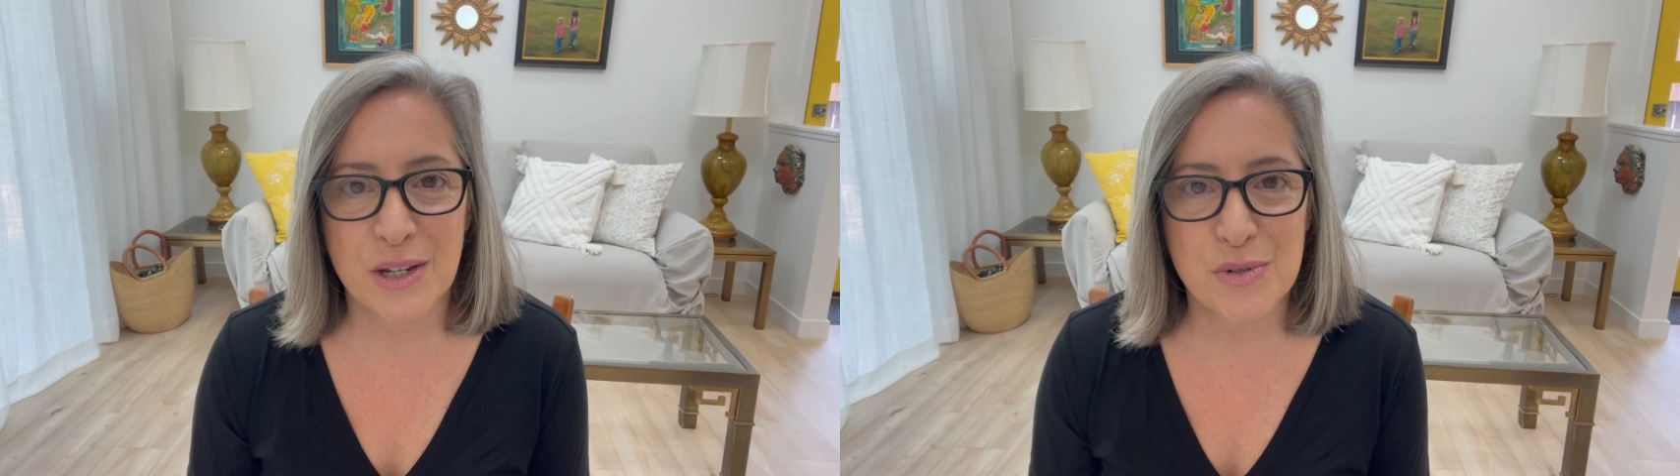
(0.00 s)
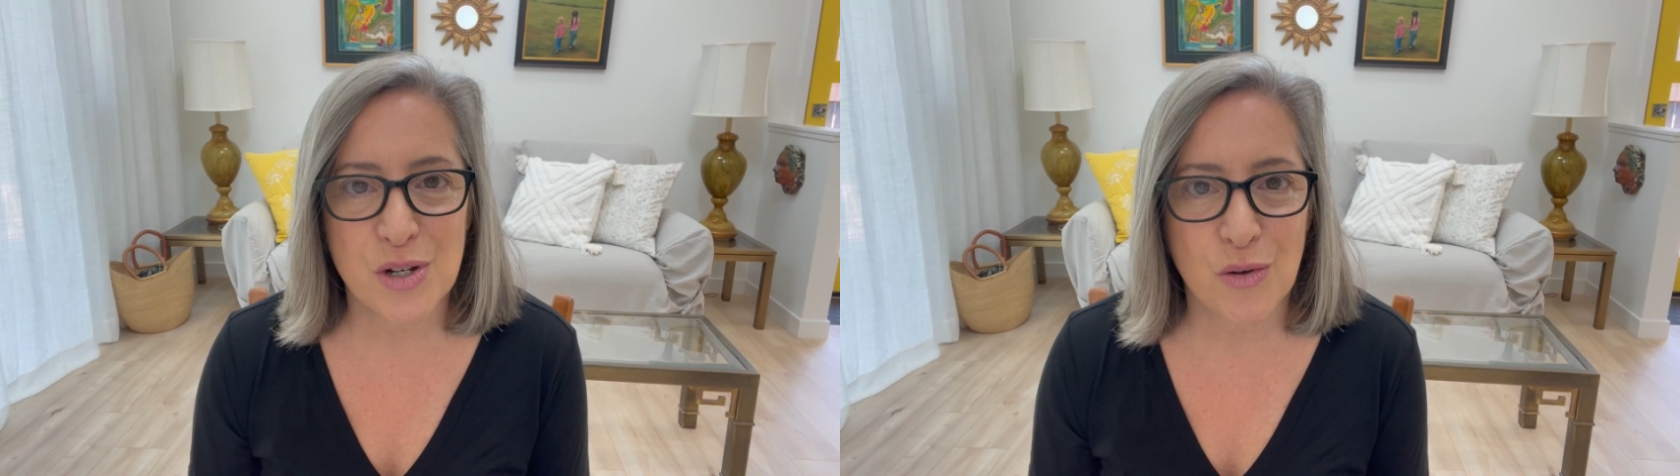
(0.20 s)

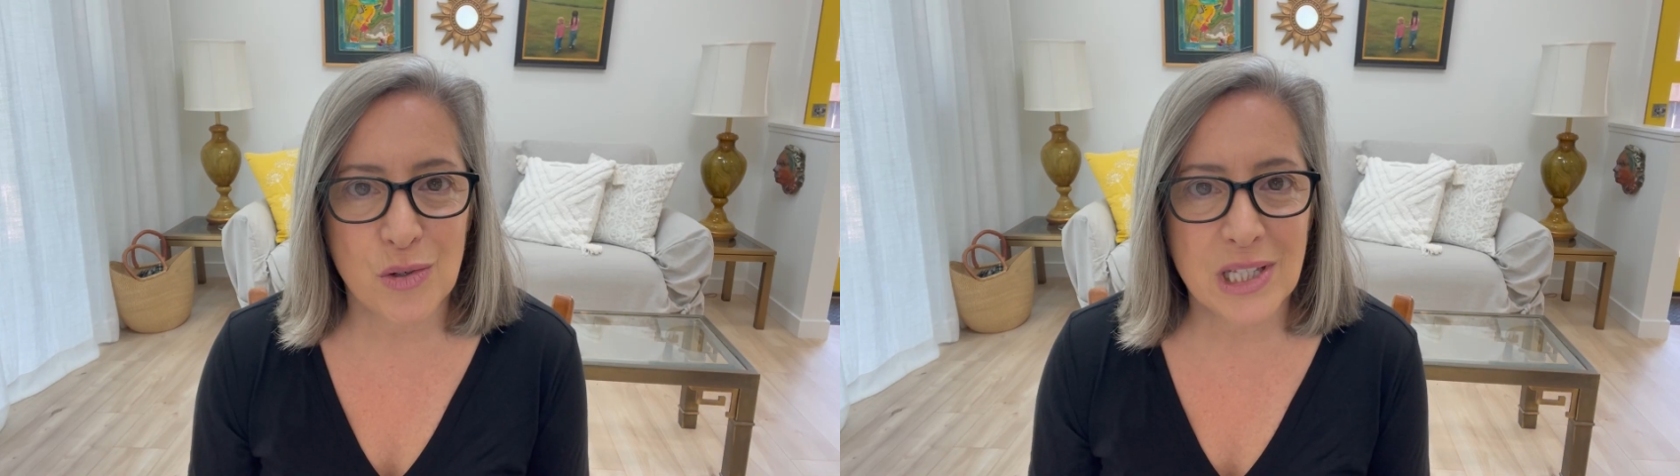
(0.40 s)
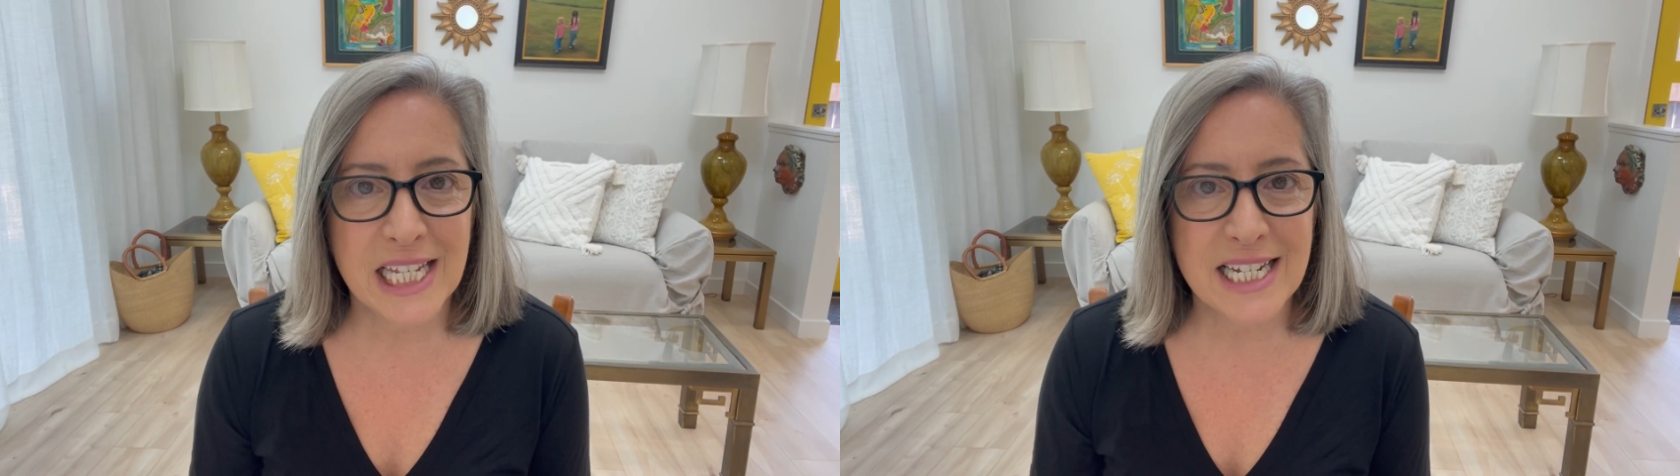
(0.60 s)
was an
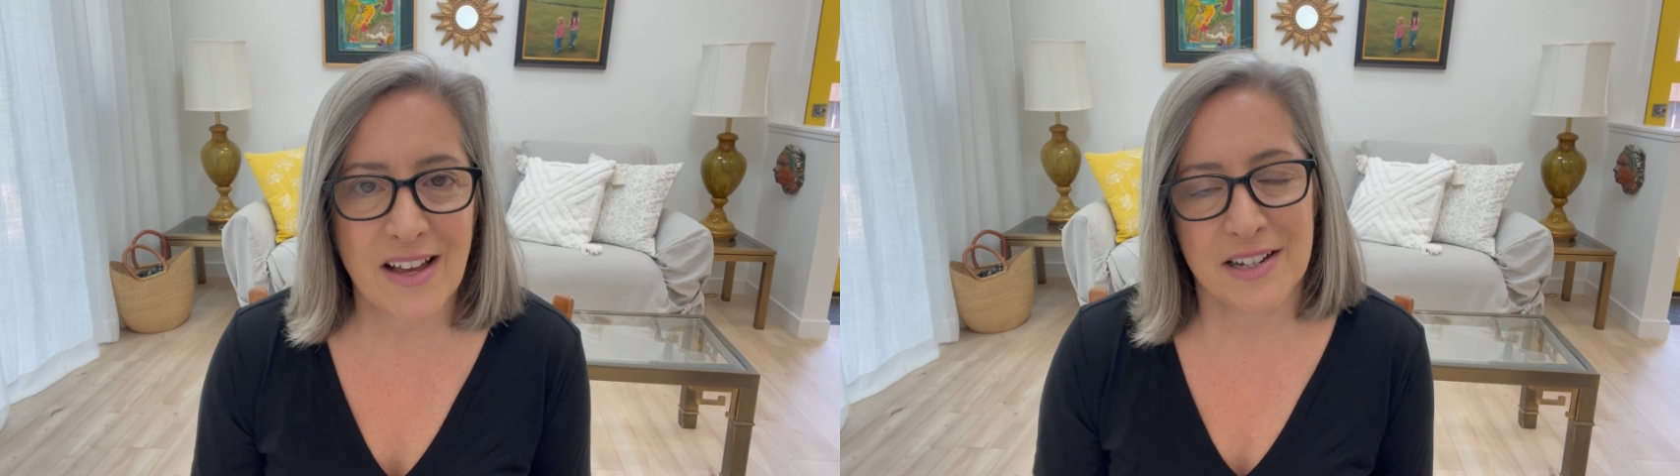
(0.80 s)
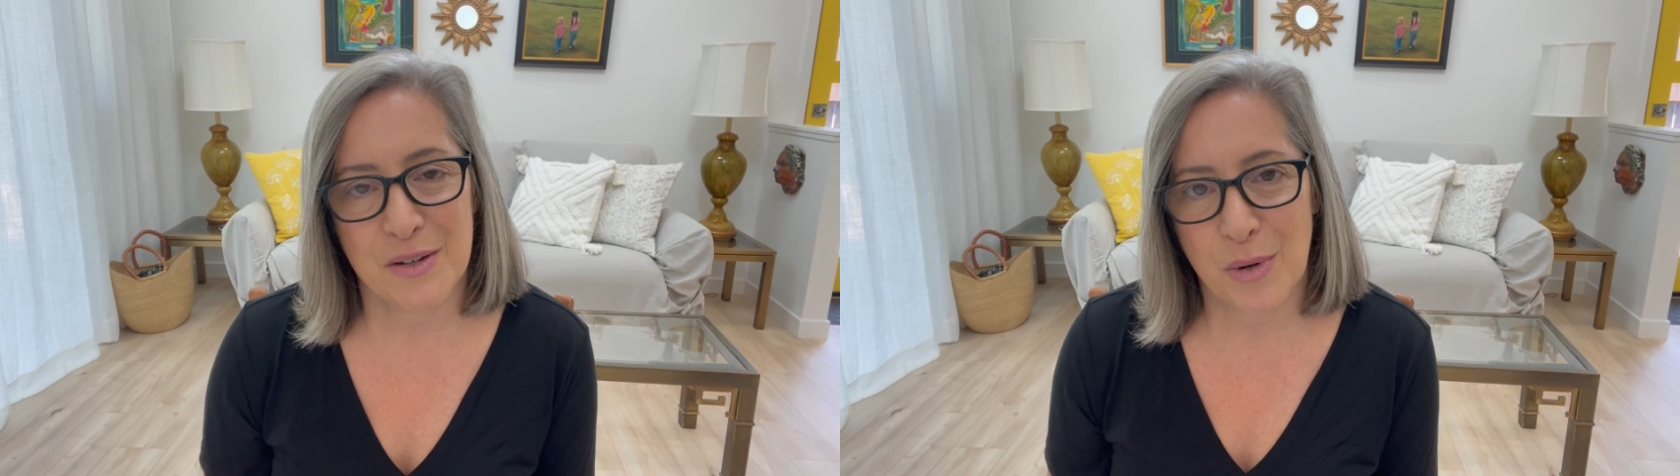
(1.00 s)
old lien
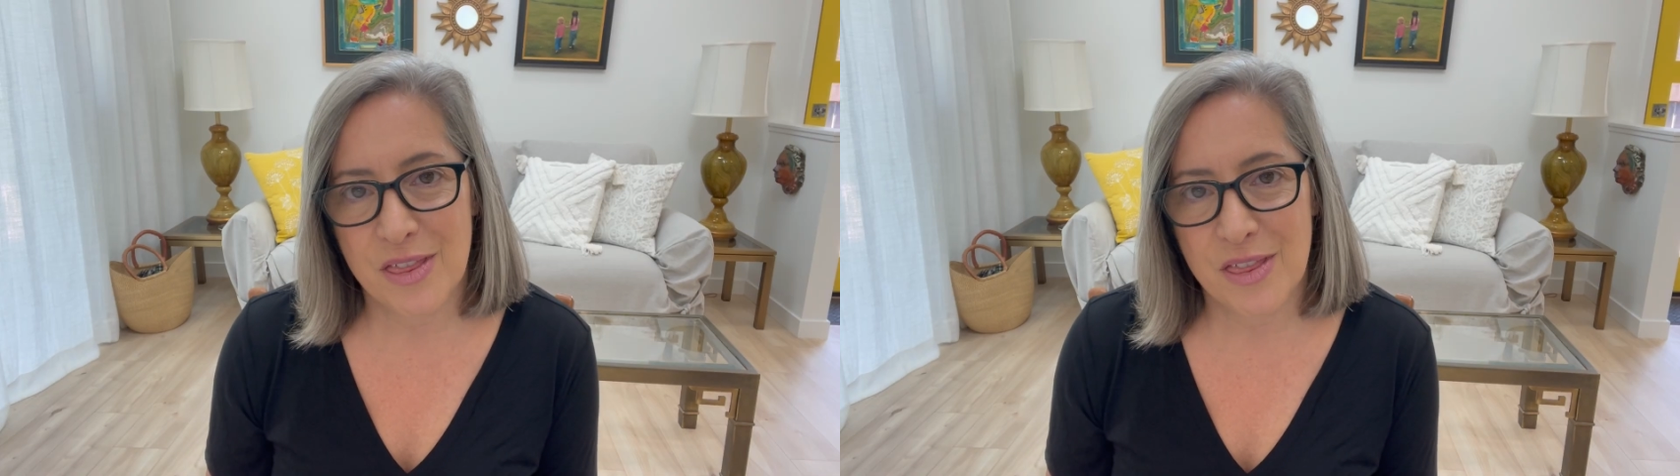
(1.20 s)
on it. We